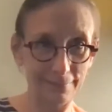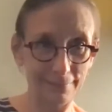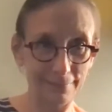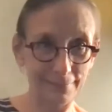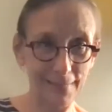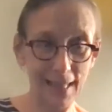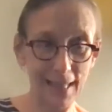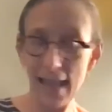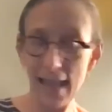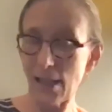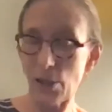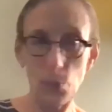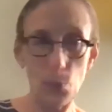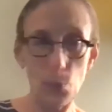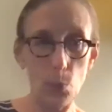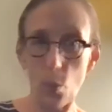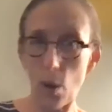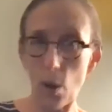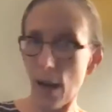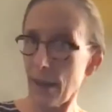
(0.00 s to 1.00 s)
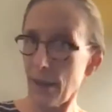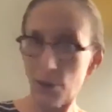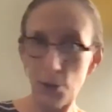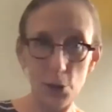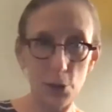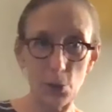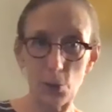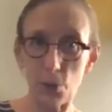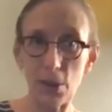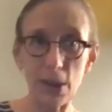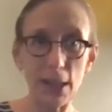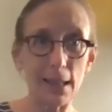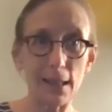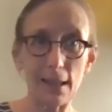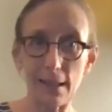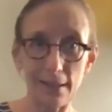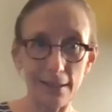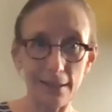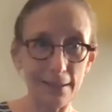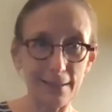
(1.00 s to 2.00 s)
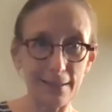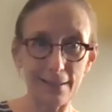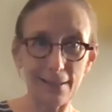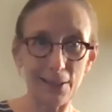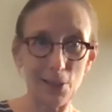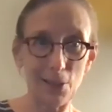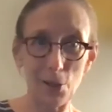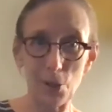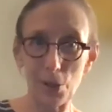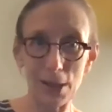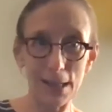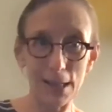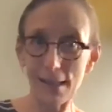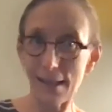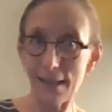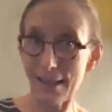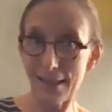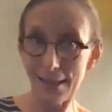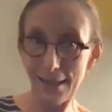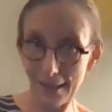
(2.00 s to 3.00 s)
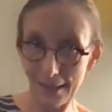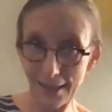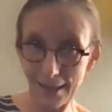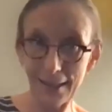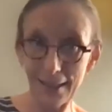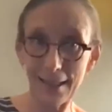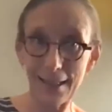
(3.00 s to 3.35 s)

That's why there's greed. It's